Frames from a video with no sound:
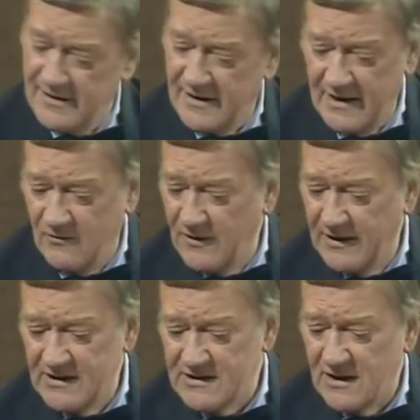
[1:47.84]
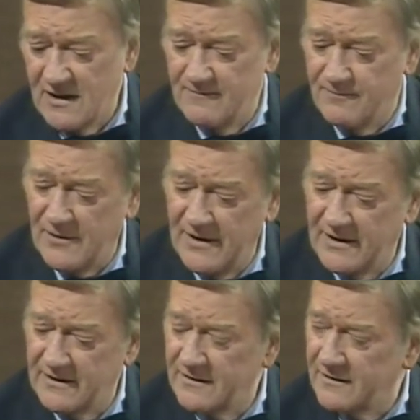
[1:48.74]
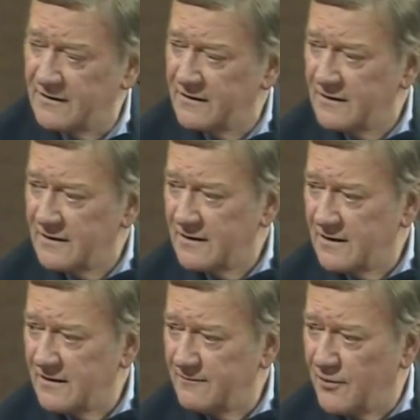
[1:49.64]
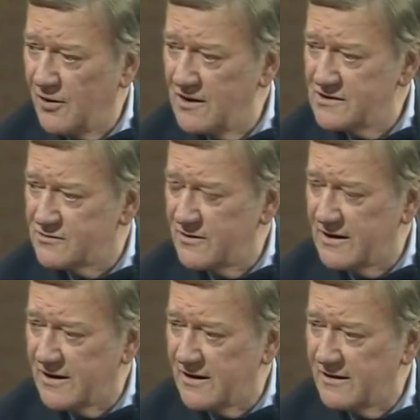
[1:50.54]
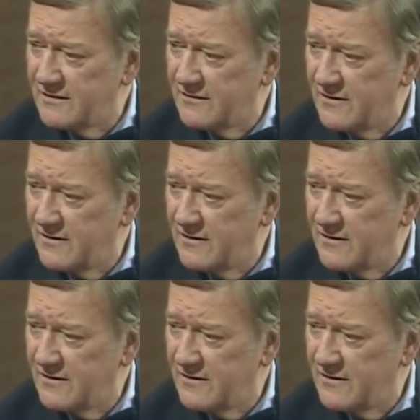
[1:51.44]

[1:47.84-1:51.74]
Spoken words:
Then when they started playing pawns with our